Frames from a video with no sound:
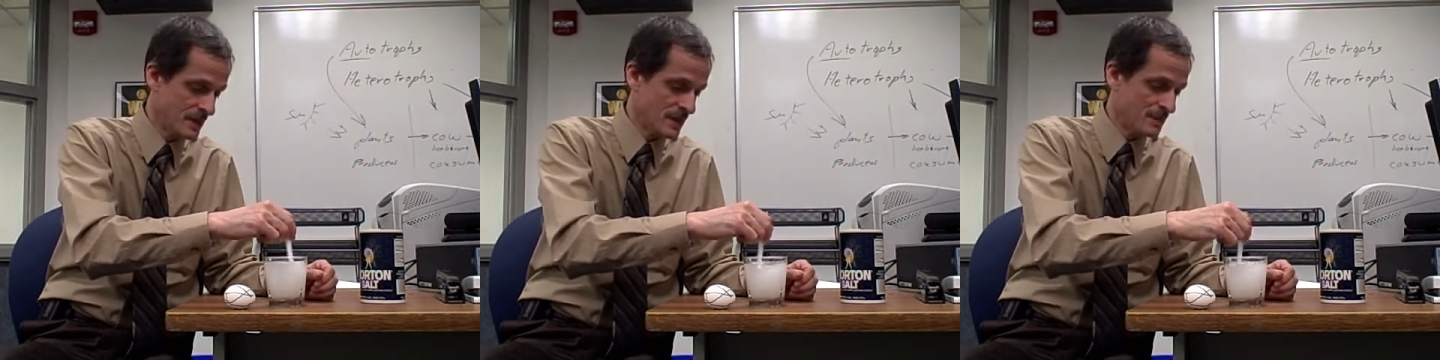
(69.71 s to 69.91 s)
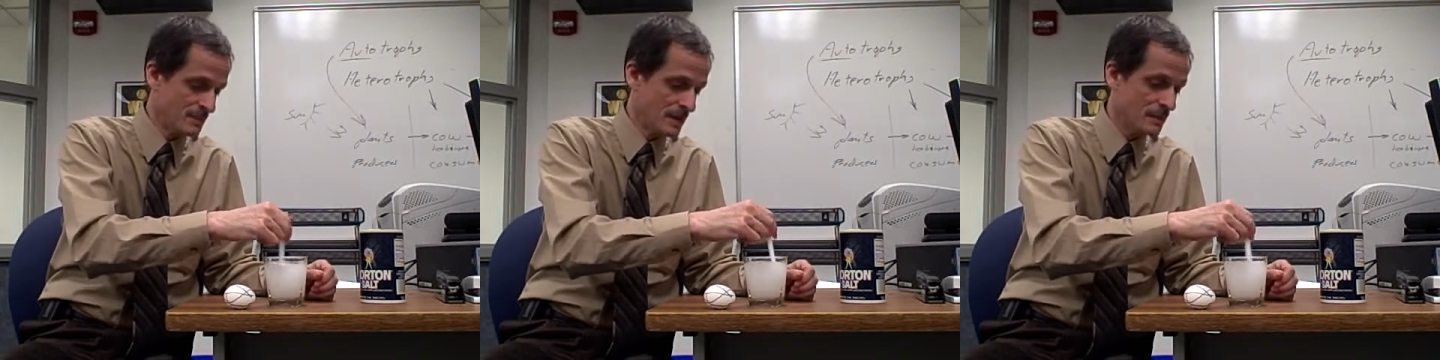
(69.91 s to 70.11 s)

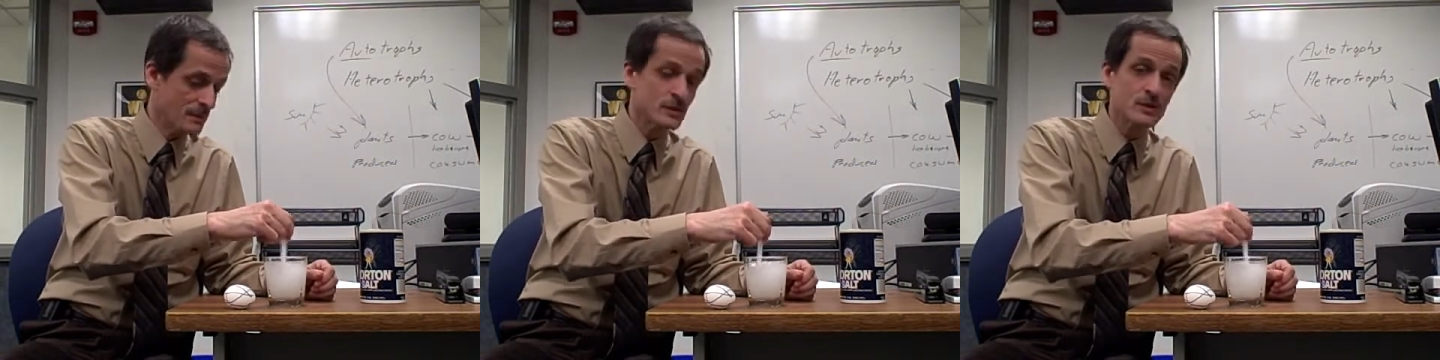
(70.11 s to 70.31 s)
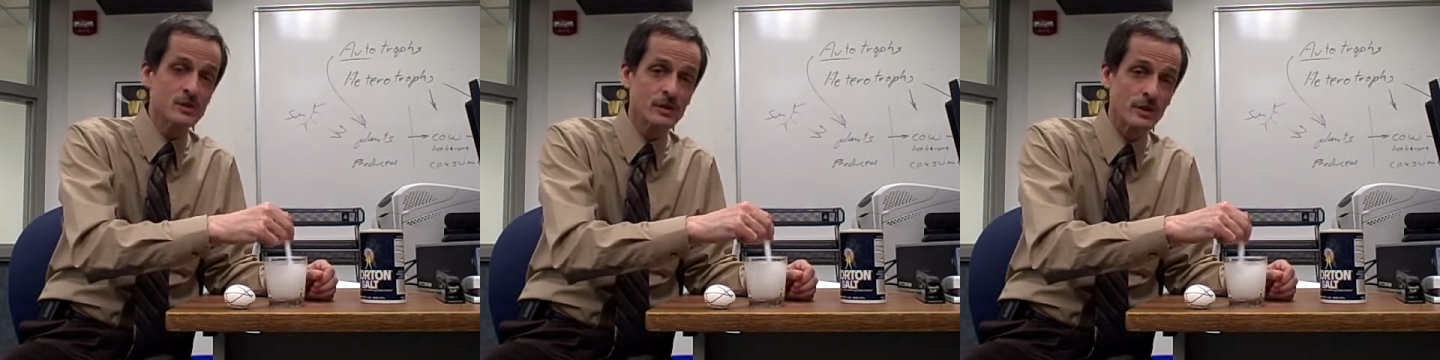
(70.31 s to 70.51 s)
I'm going to
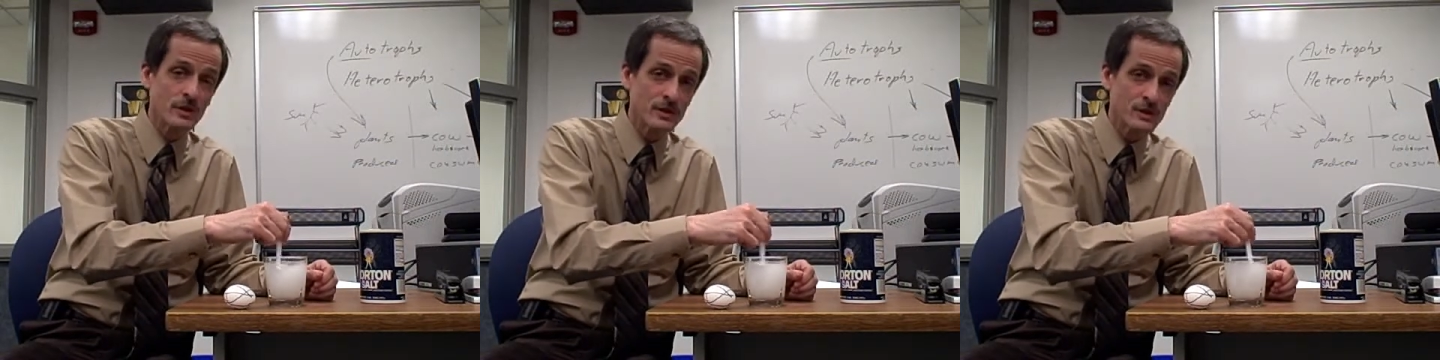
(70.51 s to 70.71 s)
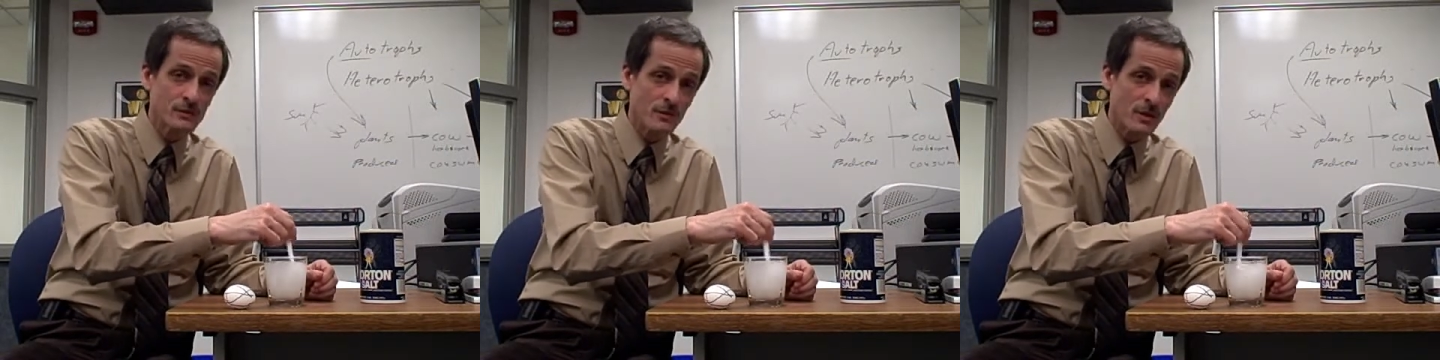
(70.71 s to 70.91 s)
stir
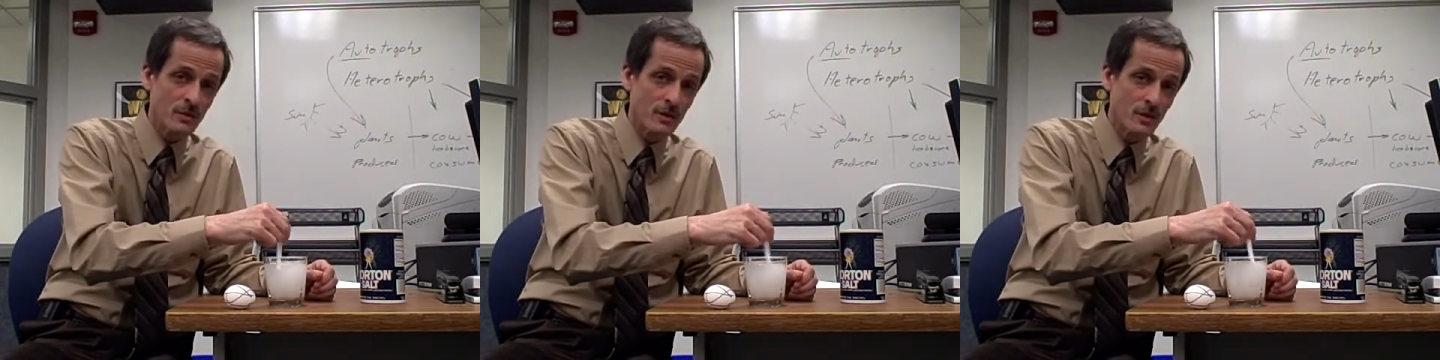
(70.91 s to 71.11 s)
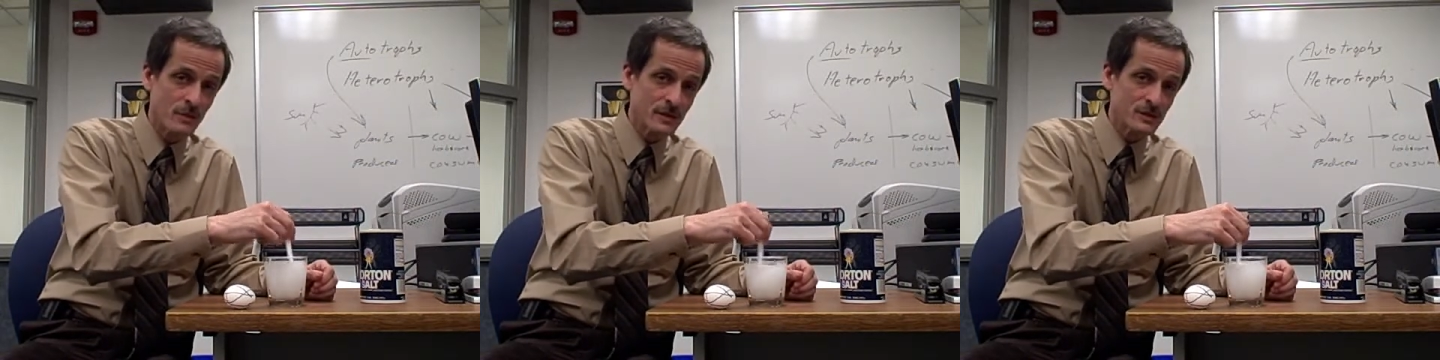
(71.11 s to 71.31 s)
this for a
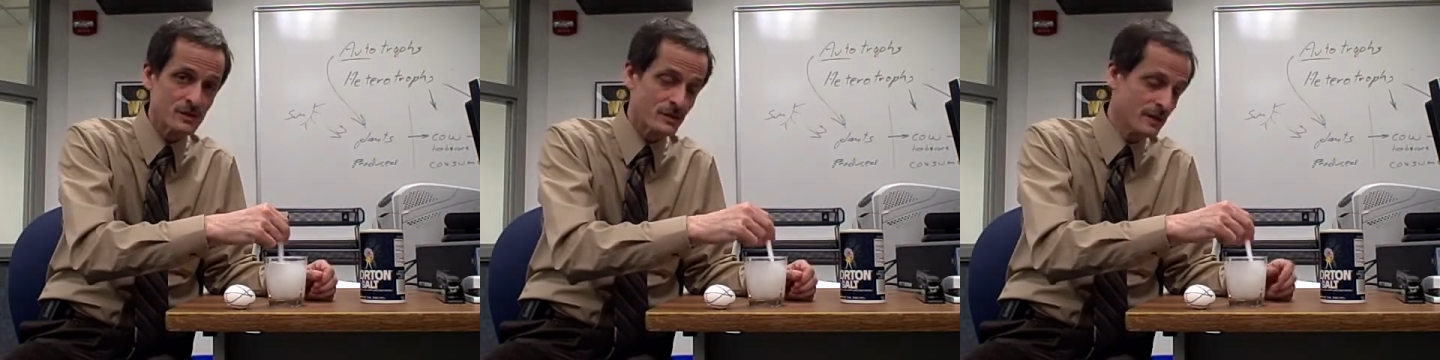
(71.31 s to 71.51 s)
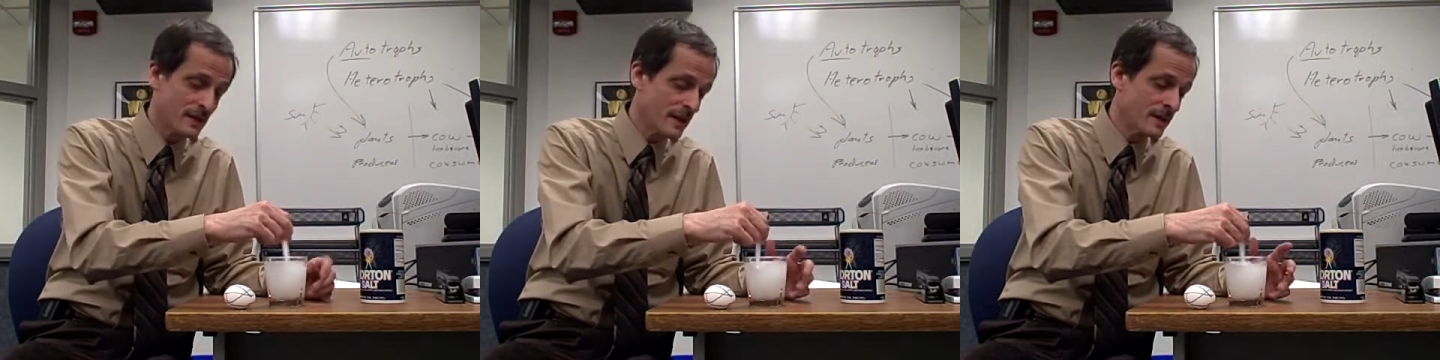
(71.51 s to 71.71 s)
moment so
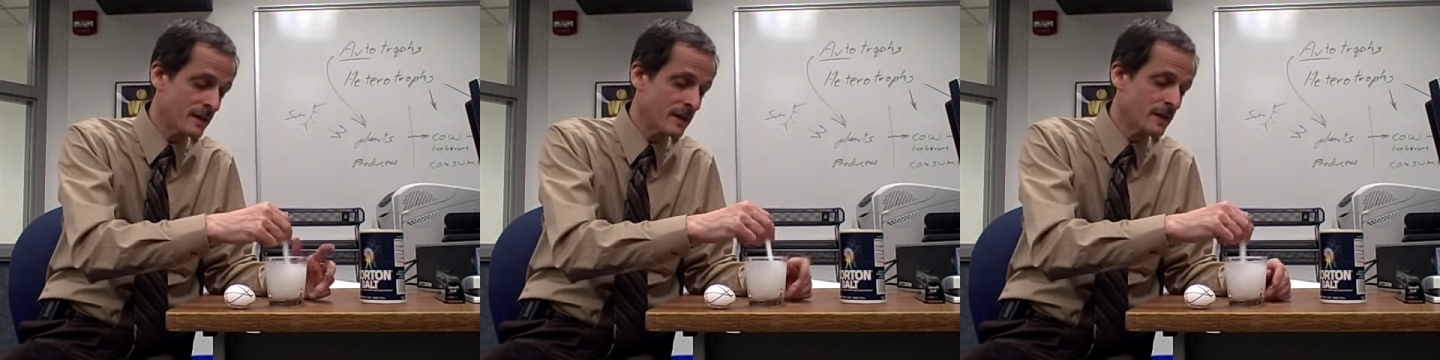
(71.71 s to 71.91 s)
that